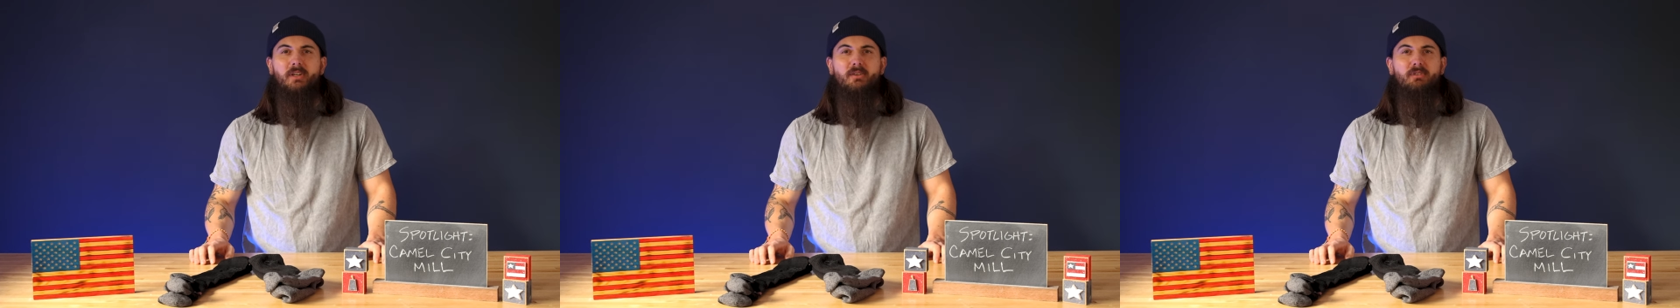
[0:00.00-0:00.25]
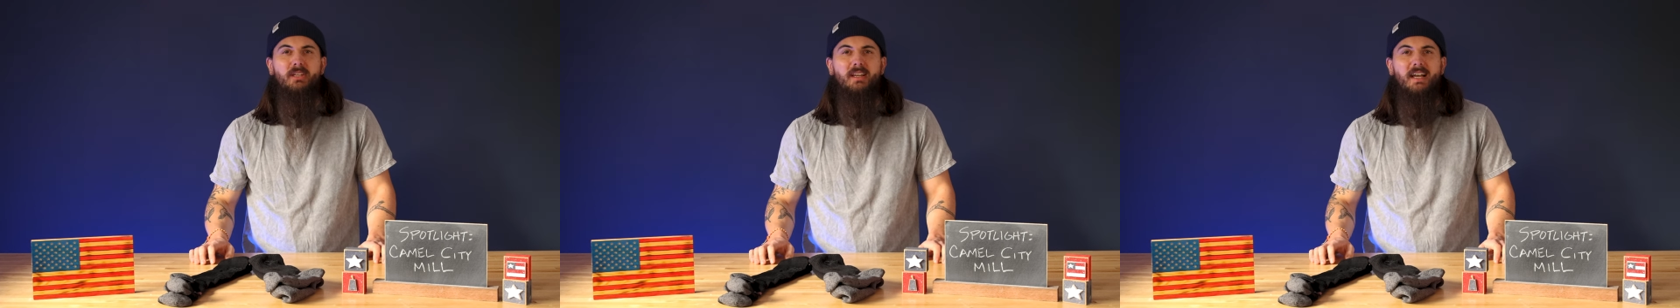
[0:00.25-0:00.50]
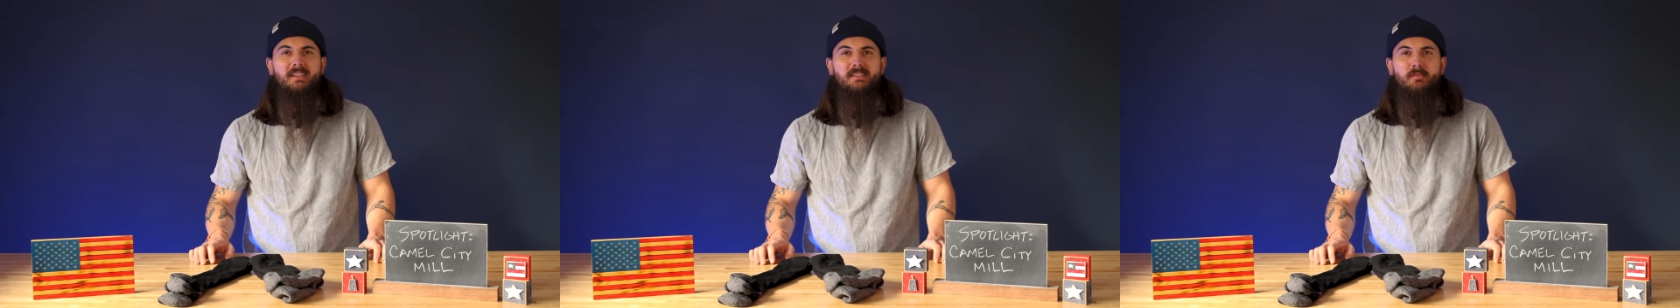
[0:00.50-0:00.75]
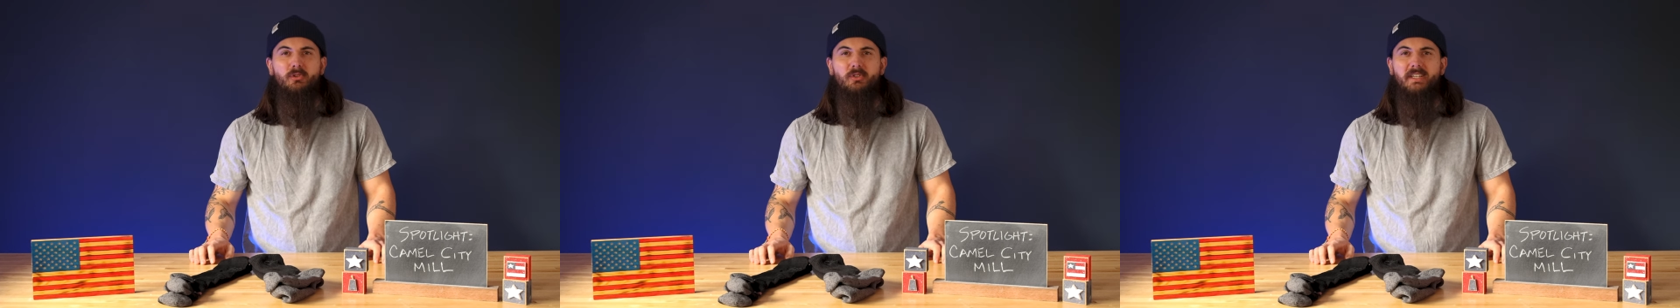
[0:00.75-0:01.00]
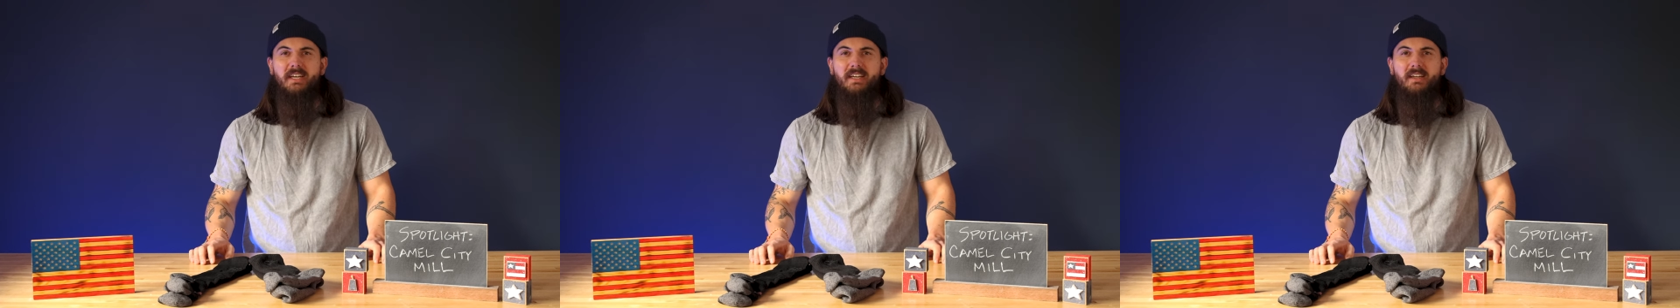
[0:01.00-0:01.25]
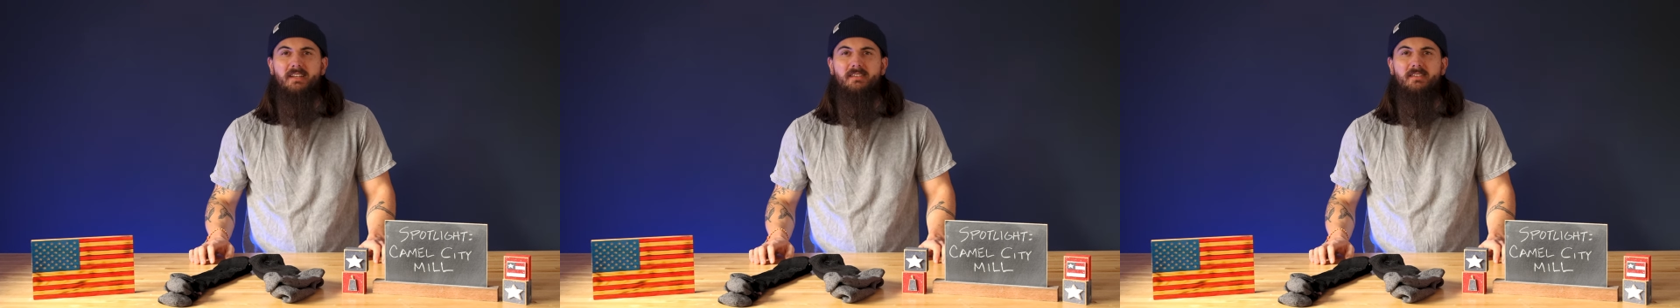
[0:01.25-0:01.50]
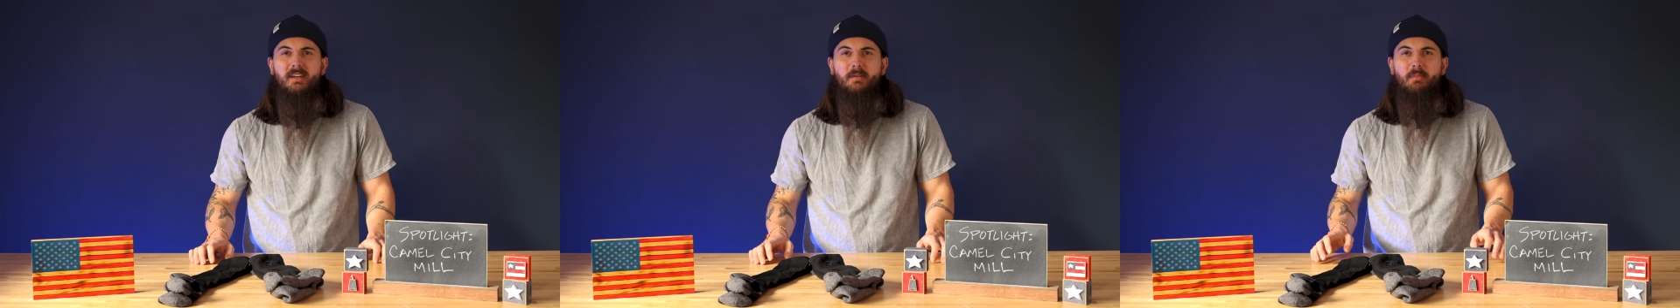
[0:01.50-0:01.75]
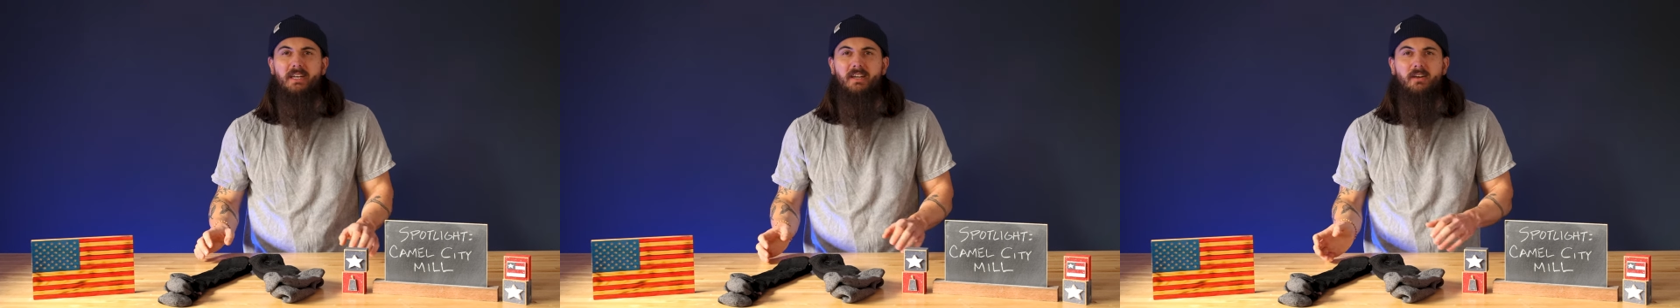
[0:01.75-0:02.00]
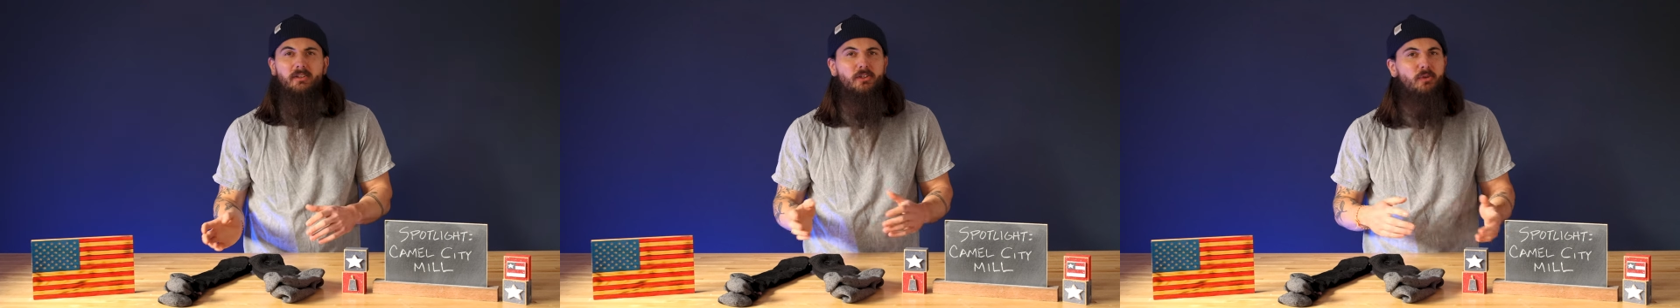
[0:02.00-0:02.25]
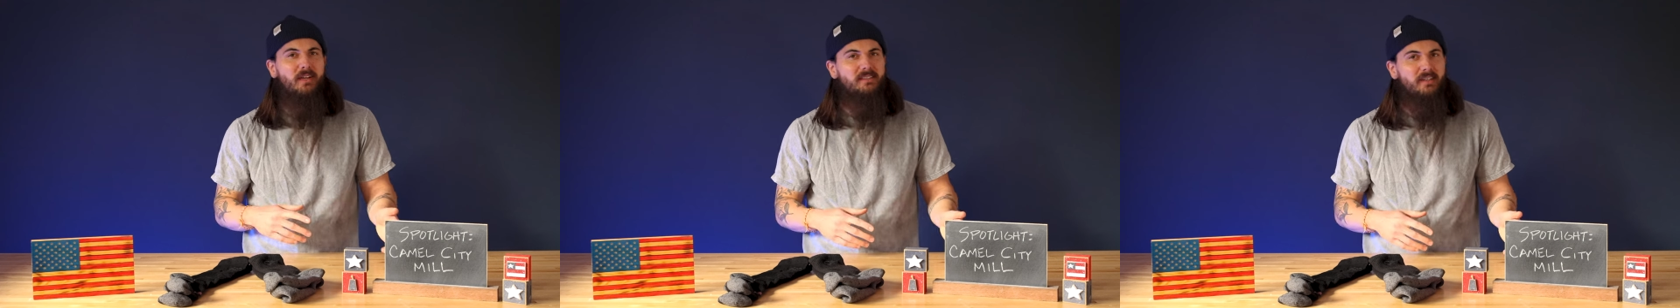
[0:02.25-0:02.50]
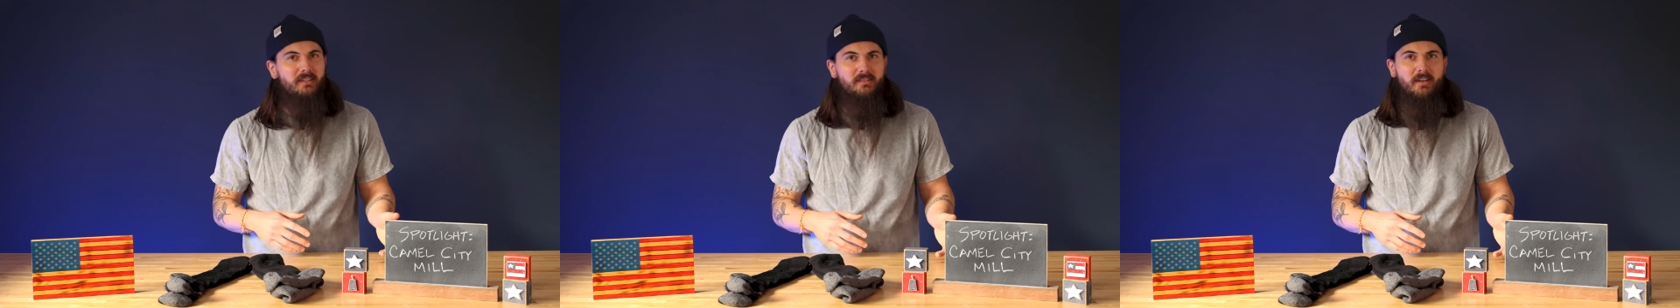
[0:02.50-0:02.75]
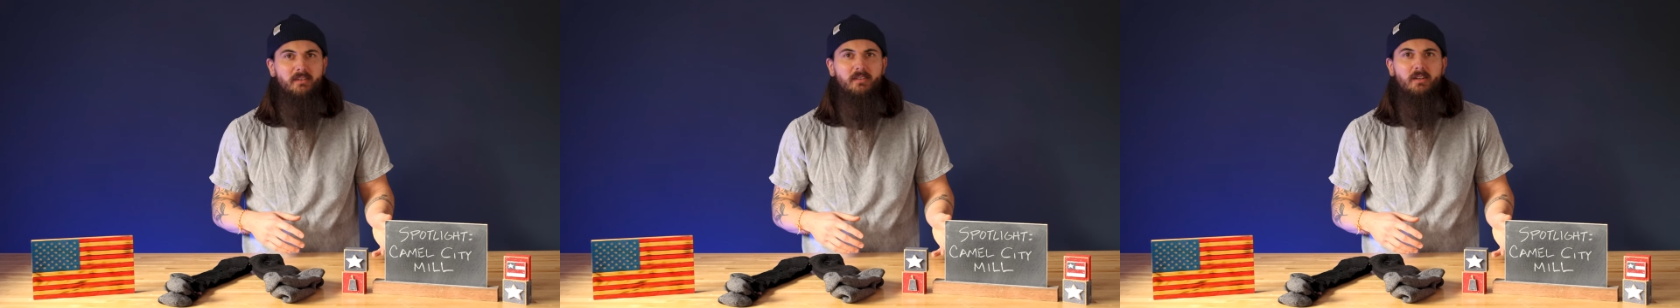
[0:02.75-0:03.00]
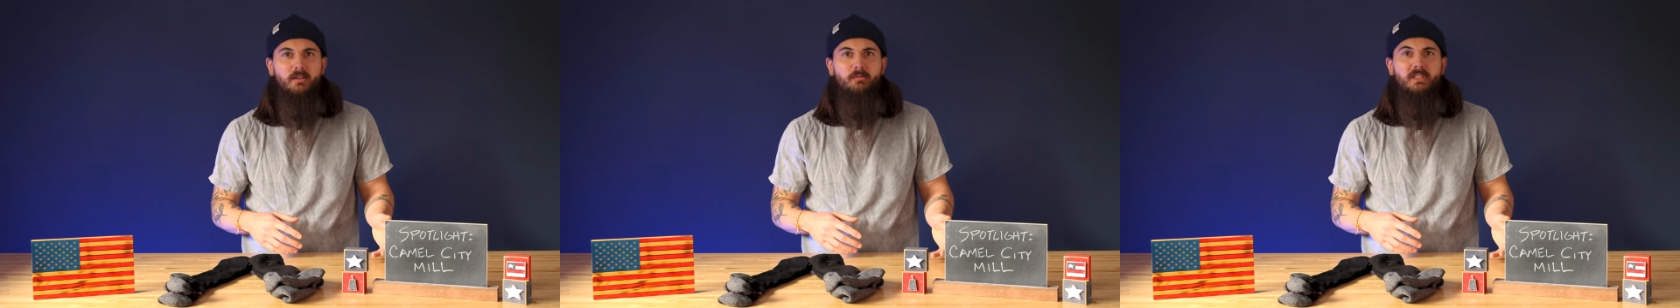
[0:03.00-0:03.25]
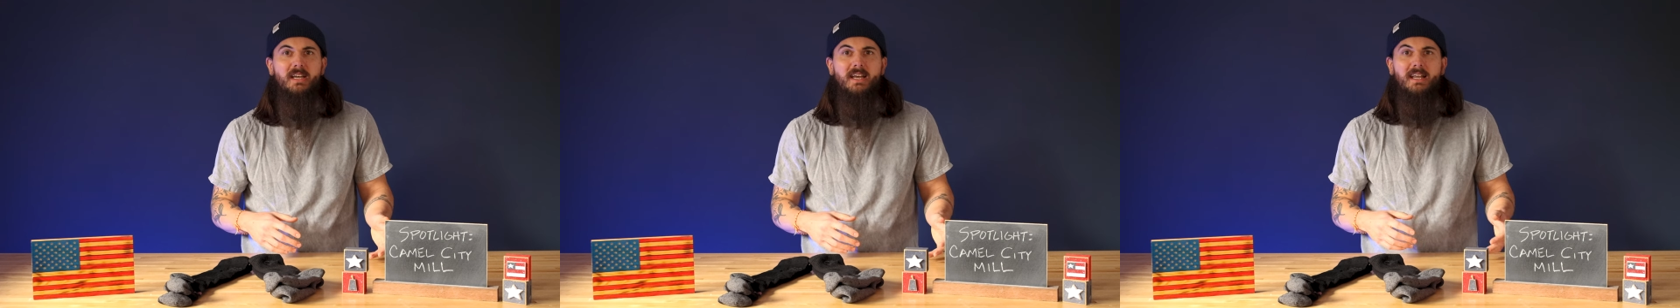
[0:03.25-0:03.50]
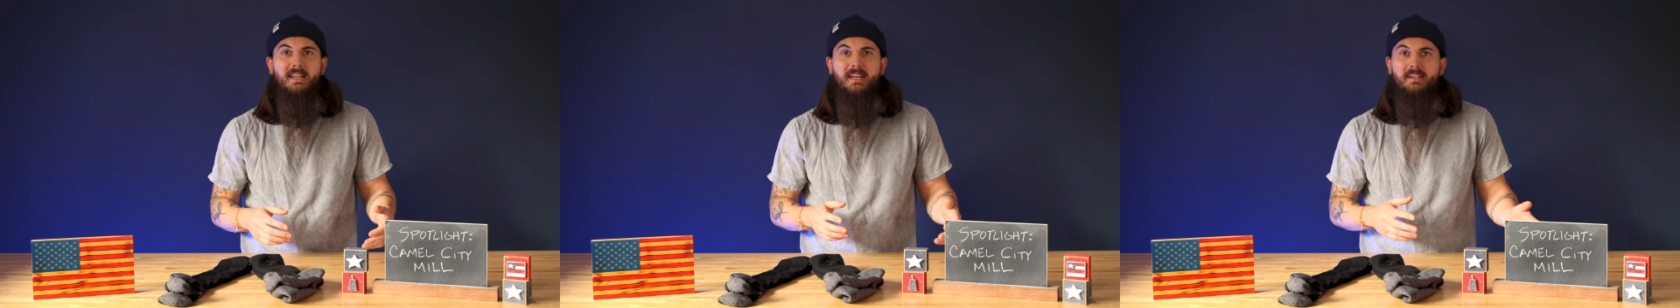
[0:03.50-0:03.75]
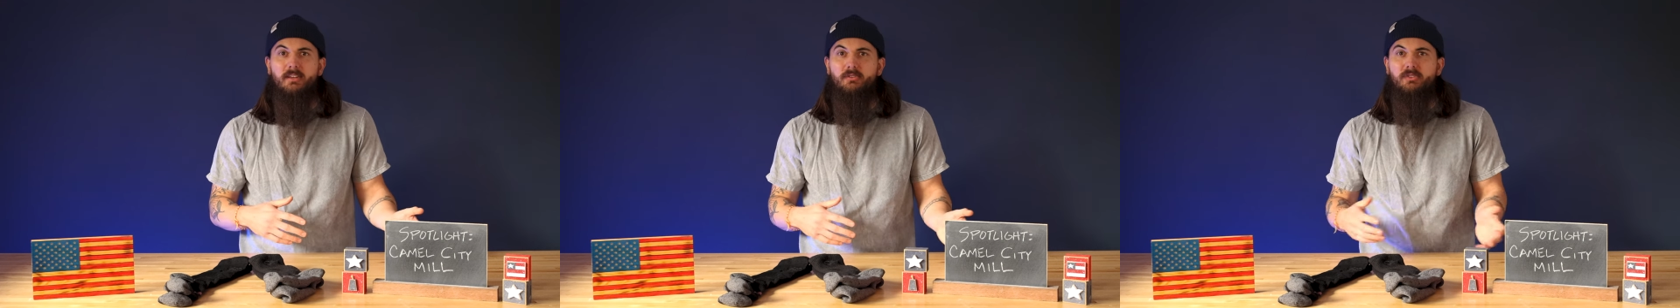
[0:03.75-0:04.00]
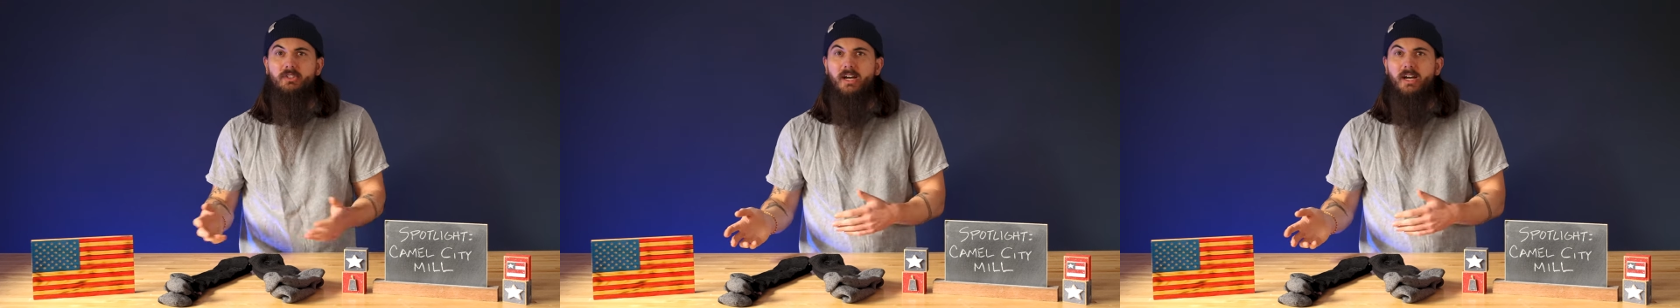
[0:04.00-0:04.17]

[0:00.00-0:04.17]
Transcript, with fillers: but over the last several decades, like many other US textile hubs, a lot of those